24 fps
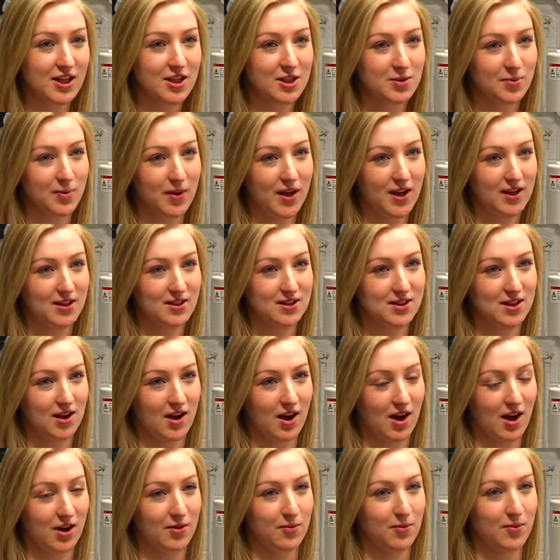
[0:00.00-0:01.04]
is based
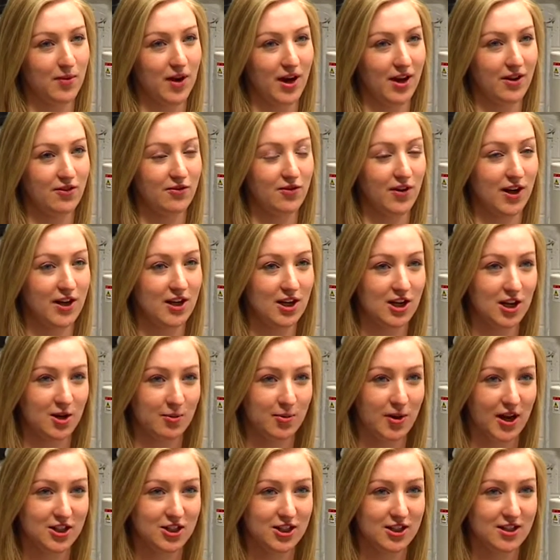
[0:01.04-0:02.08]
on my final year
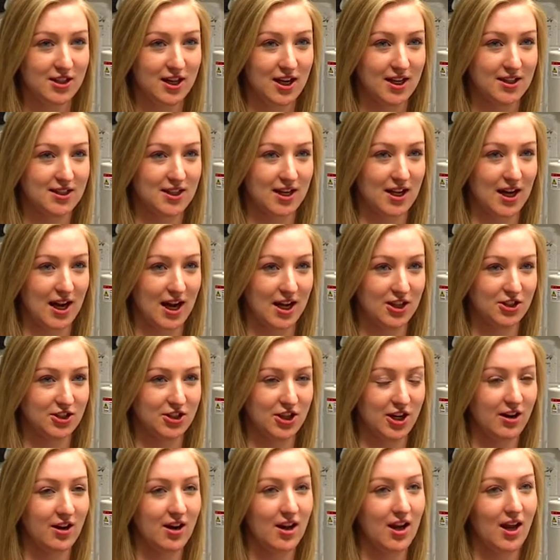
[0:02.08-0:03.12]
project that I did
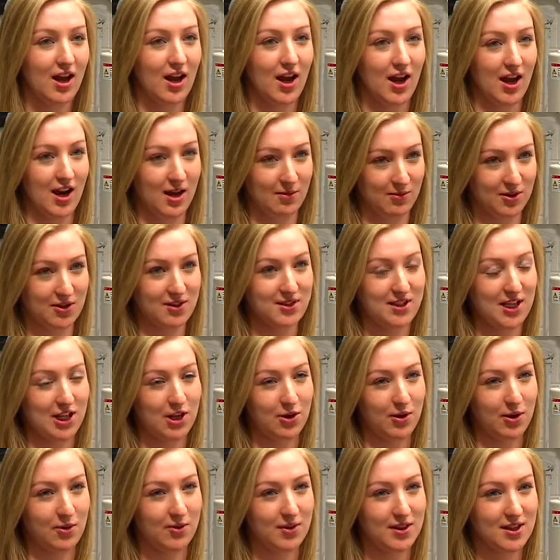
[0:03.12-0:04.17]
last year, and I'm
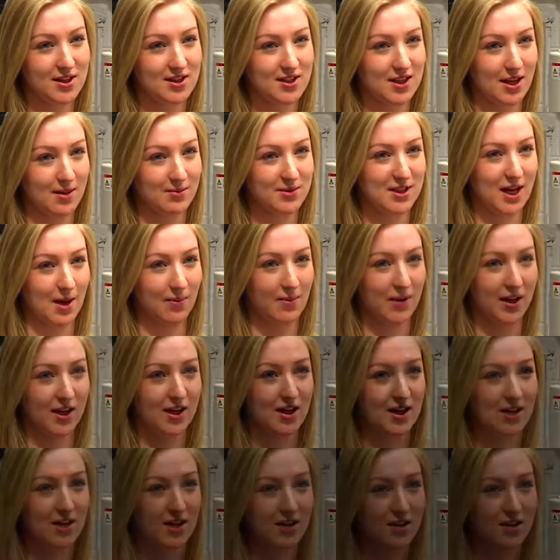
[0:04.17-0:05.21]
continuing with the same topic.